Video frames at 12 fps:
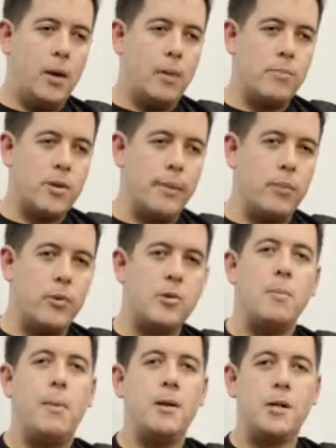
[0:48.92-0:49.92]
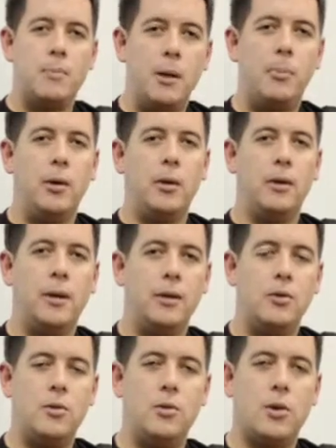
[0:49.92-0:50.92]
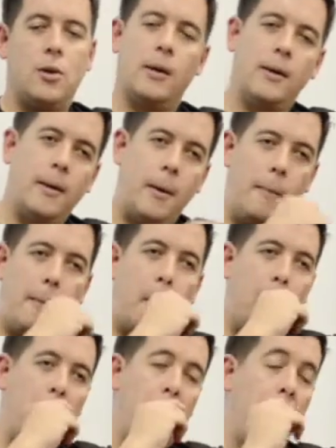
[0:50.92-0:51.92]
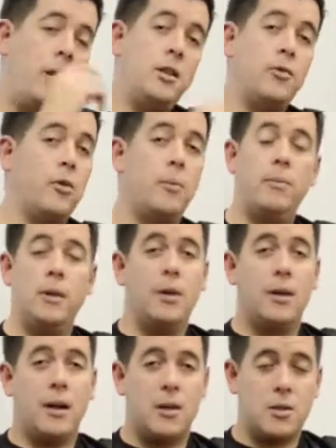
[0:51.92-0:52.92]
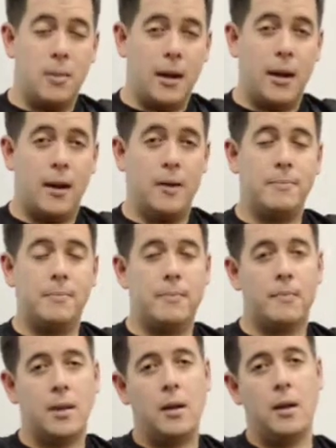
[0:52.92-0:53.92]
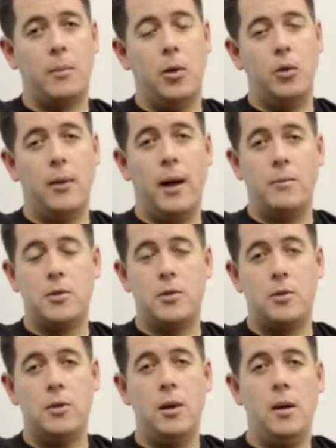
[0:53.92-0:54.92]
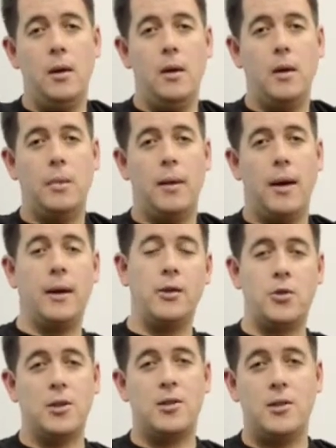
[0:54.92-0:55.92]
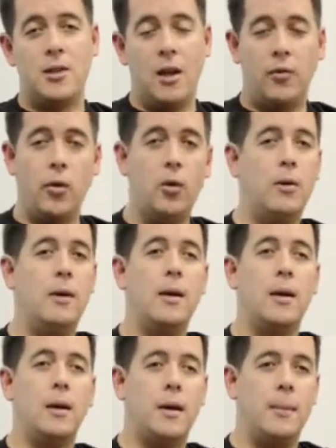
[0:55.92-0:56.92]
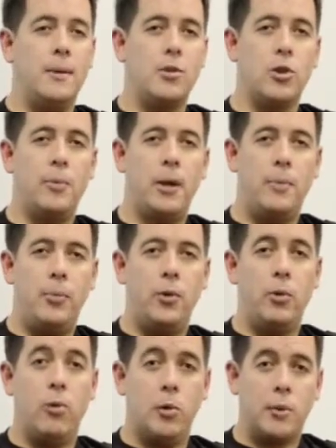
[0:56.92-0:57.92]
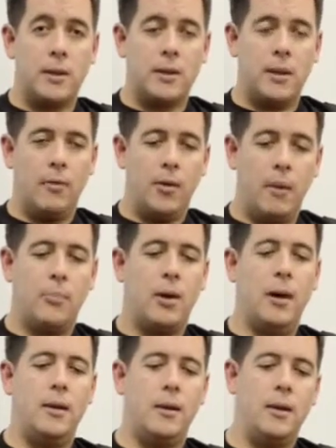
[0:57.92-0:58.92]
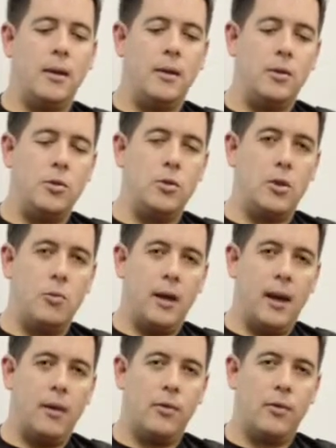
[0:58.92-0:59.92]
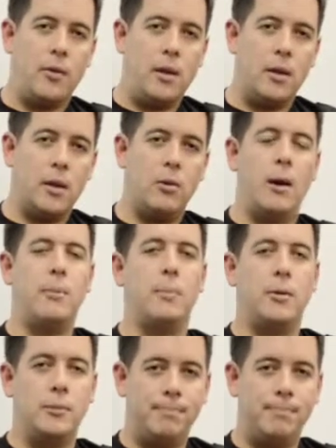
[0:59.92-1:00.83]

some of the most amazing people in ToonTalk, ranging from the customer care all the way up to my trusted CFO. It's all about the people you work with, and I'm very proud that in ToonTalk we have the right people.